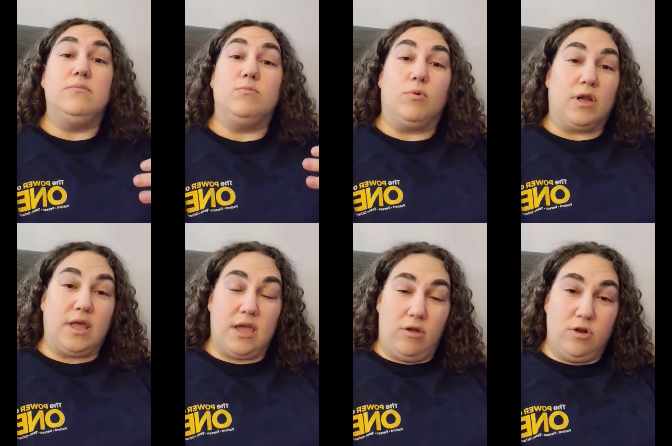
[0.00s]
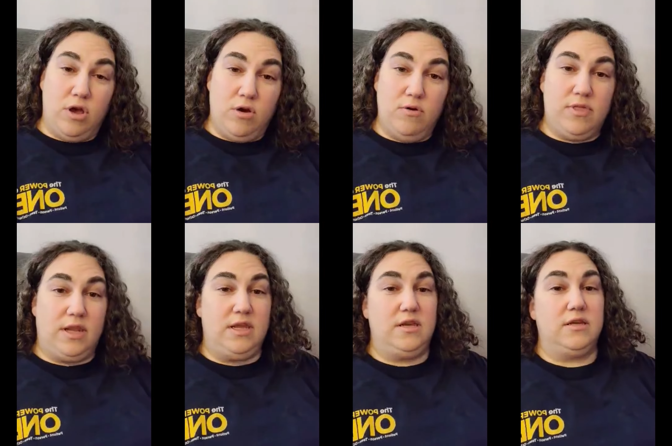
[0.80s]
Want to let y'all know that
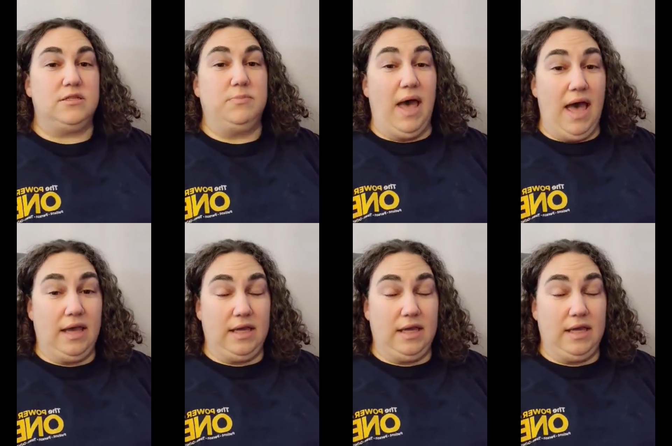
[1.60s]
he is back.